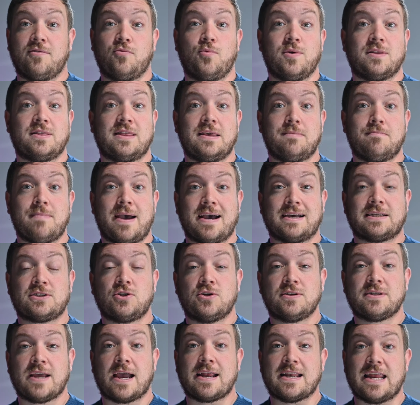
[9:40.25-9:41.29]
with the
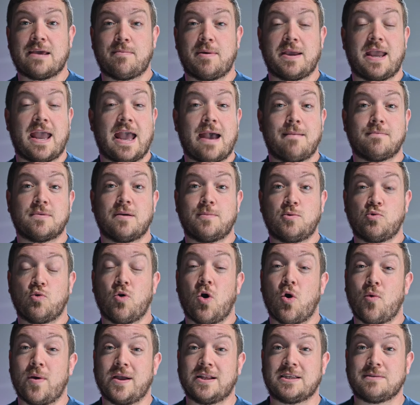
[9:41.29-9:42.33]
Master and Dynamic
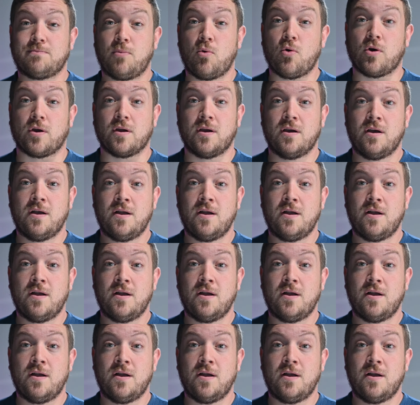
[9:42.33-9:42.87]
MW08 Sport.